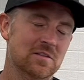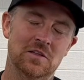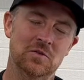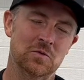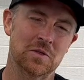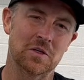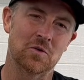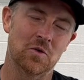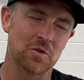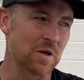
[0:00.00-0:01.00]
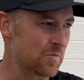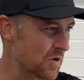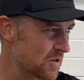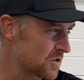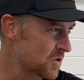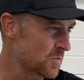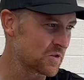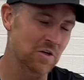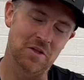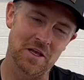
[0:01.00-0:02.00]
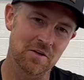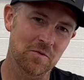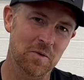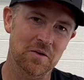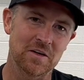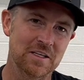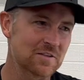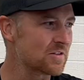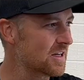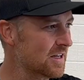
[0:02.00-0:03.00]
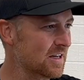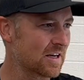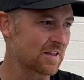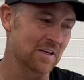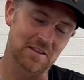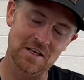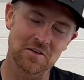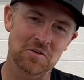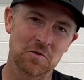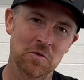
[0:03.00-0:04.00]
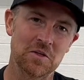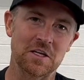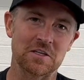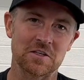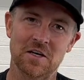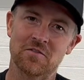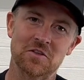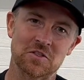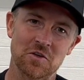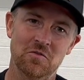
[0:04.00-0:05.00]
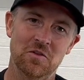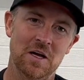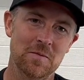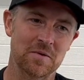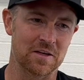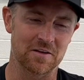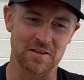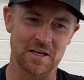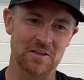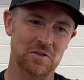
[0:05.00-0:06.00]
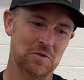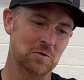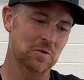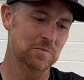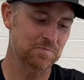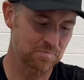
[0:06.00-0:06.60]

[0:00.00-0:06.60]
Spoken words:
It was really cold, and I put super tall handlebar risers on it, and I thought that looked cool, and I took off the snow flap and I thought that looked cool.